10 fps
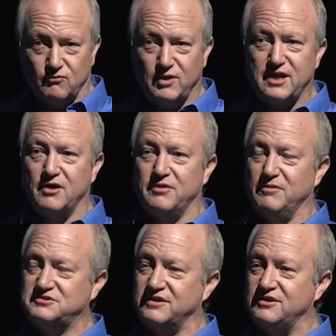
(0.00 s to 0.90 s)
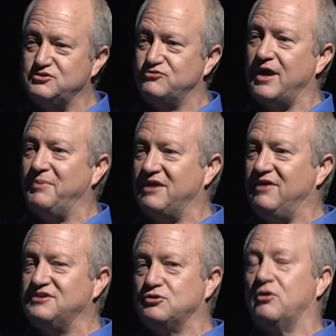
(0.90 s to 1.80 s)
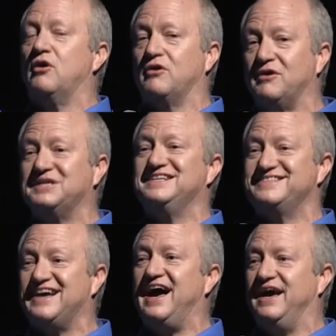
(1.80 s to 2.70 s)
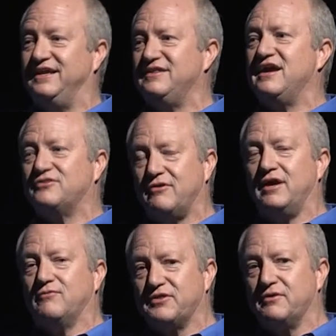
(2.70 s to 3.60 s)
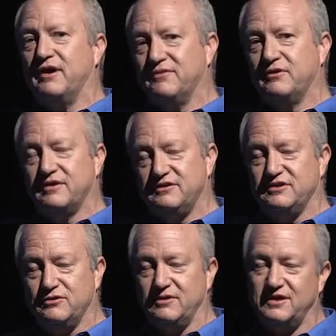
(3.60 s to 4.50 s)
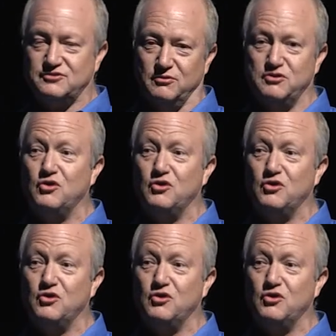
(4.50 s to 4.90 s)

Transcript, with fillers: We know that most of the kids who drop out of high school are going to decide in the eighth grade whether or not they're going to continue in high school.